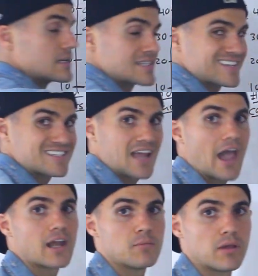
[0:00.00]

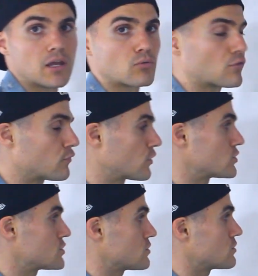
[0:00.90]
society being
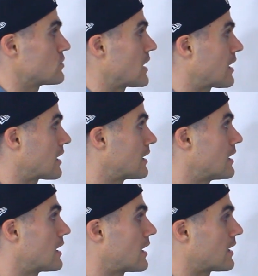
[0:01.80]
referred to
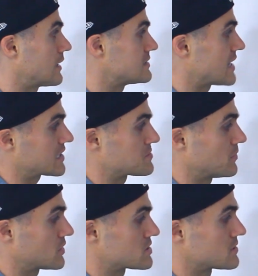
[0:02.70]
in uh, in
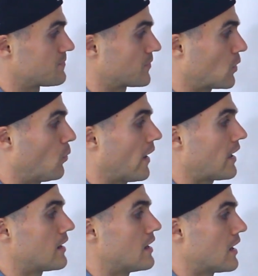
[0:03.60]
textbooks
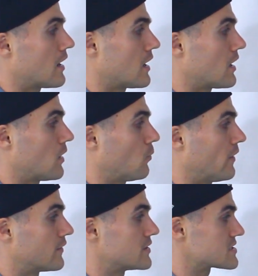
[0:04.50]
when uh,
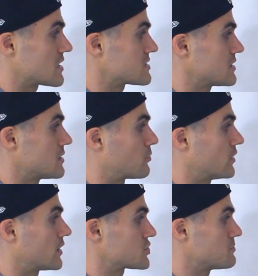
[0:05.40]
when they're discussing the
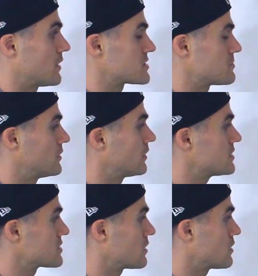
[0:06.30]
production
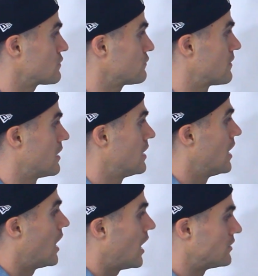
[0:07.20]
possibilities curve.
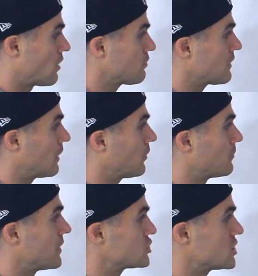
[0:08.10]
Another thing I want
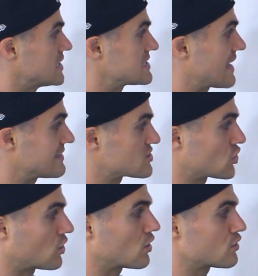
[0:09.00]
to mention is that this
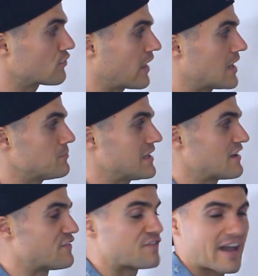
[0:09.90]
curve can be
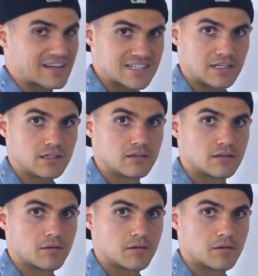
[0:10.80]
affected